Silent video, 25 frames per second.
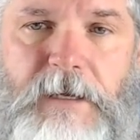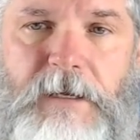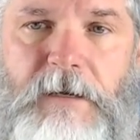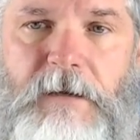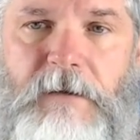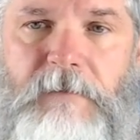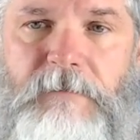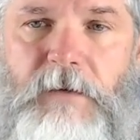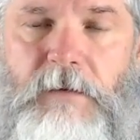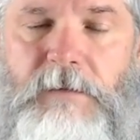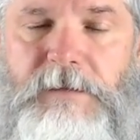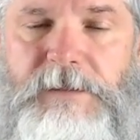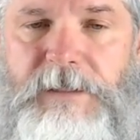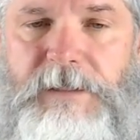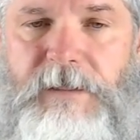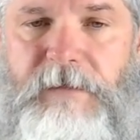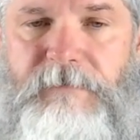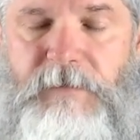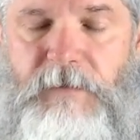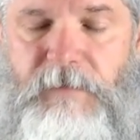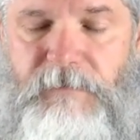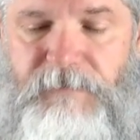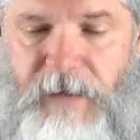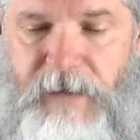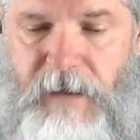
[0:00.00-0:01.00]
Folks,
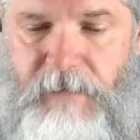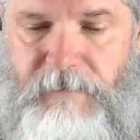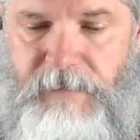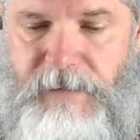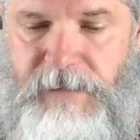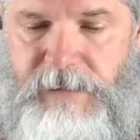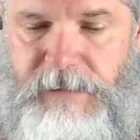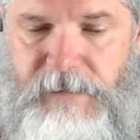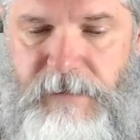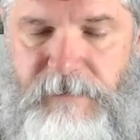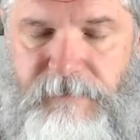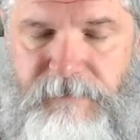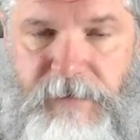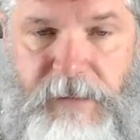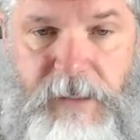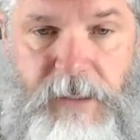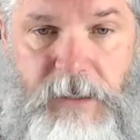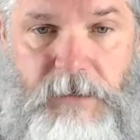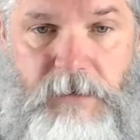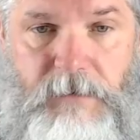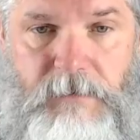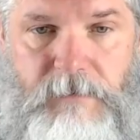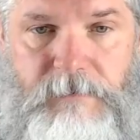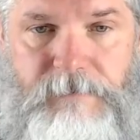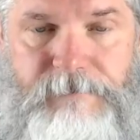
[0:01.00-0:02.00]
if you found this
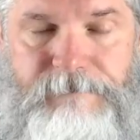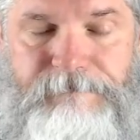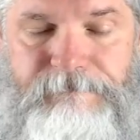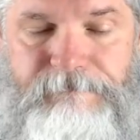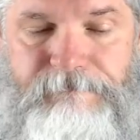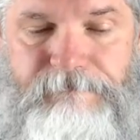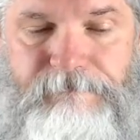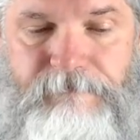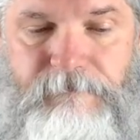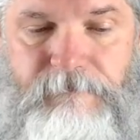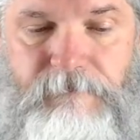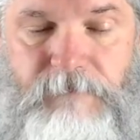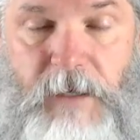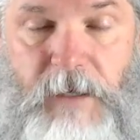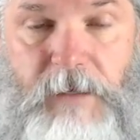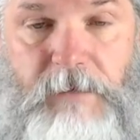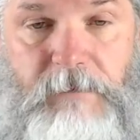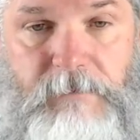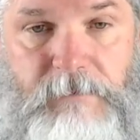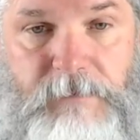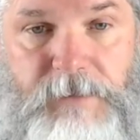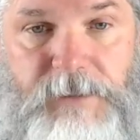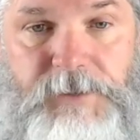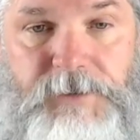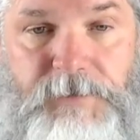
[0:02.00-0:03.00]
video,
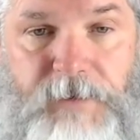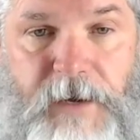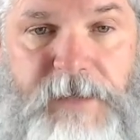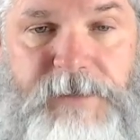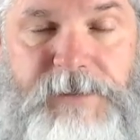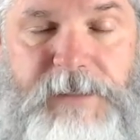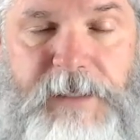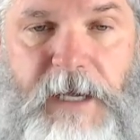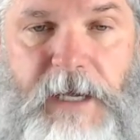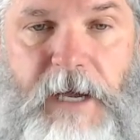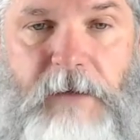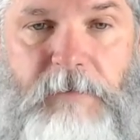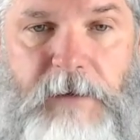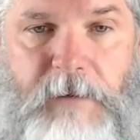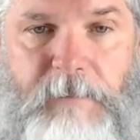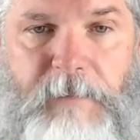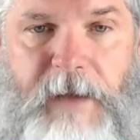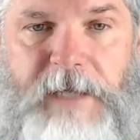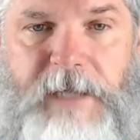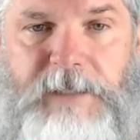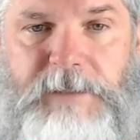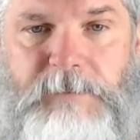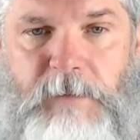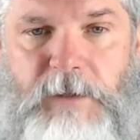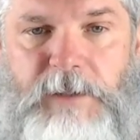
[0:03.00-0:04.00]
well, distressing, I would
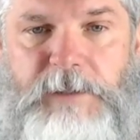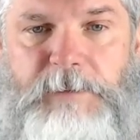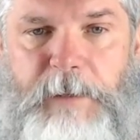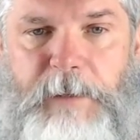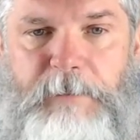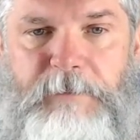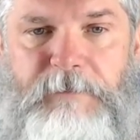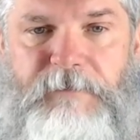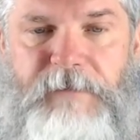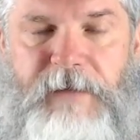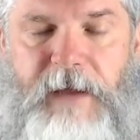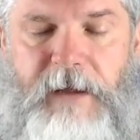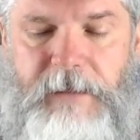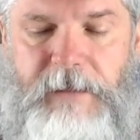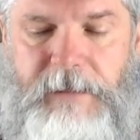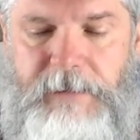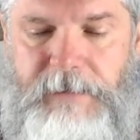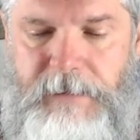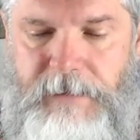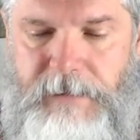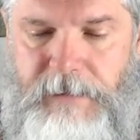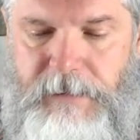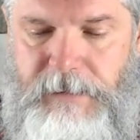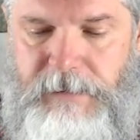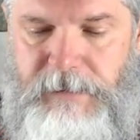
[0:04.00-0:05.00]
imagine most people found it.
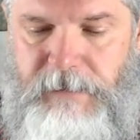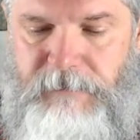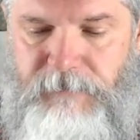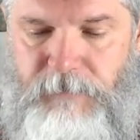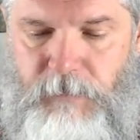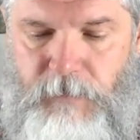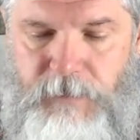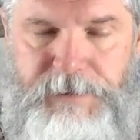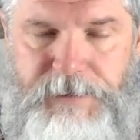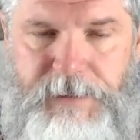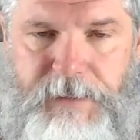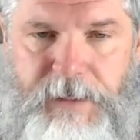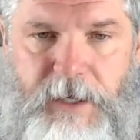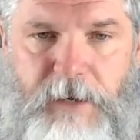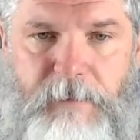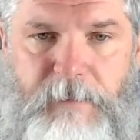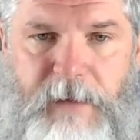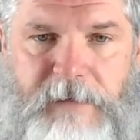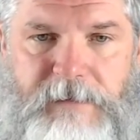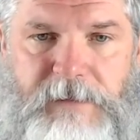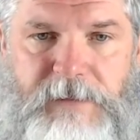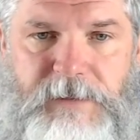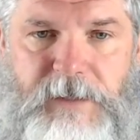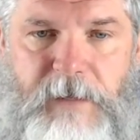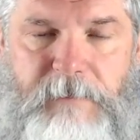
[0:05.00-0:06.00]
It's unfortunate to hear
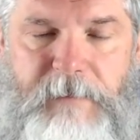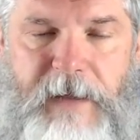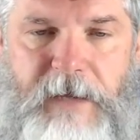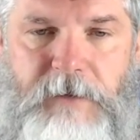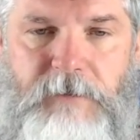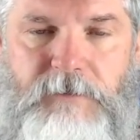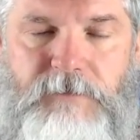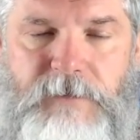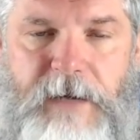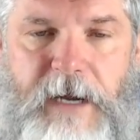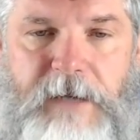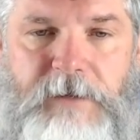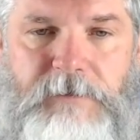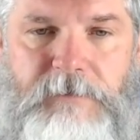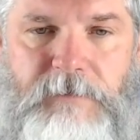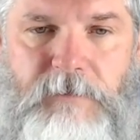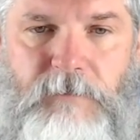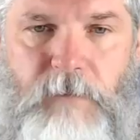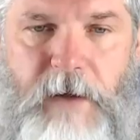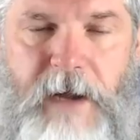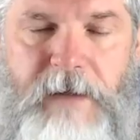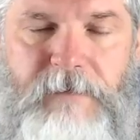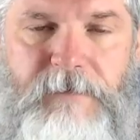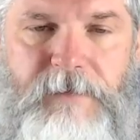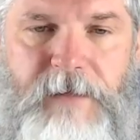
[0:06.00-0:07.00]
about this young man who tried to do the
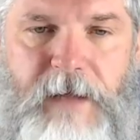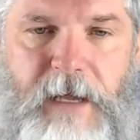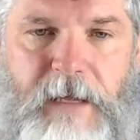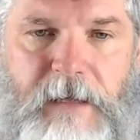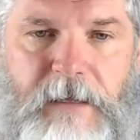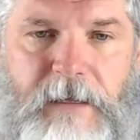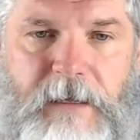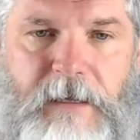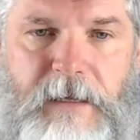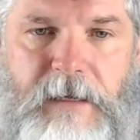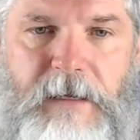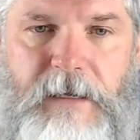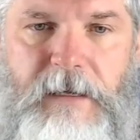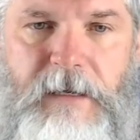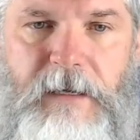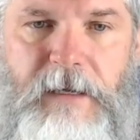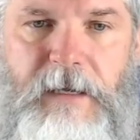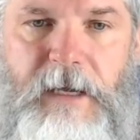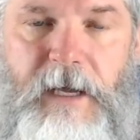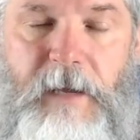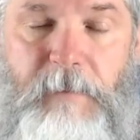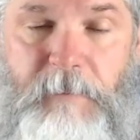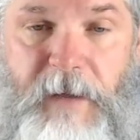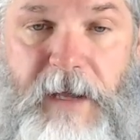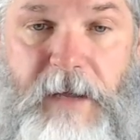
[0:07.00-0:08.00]
right thing
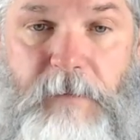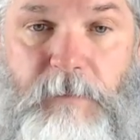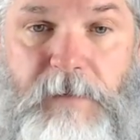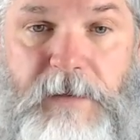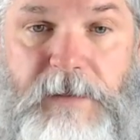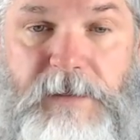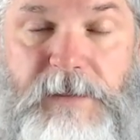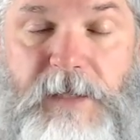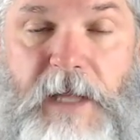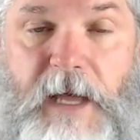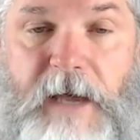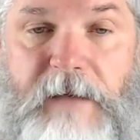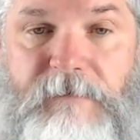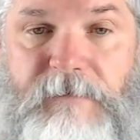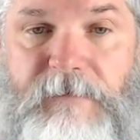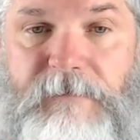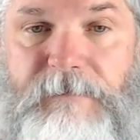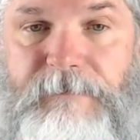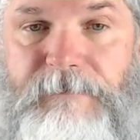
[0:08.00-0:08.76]
and paid with his life.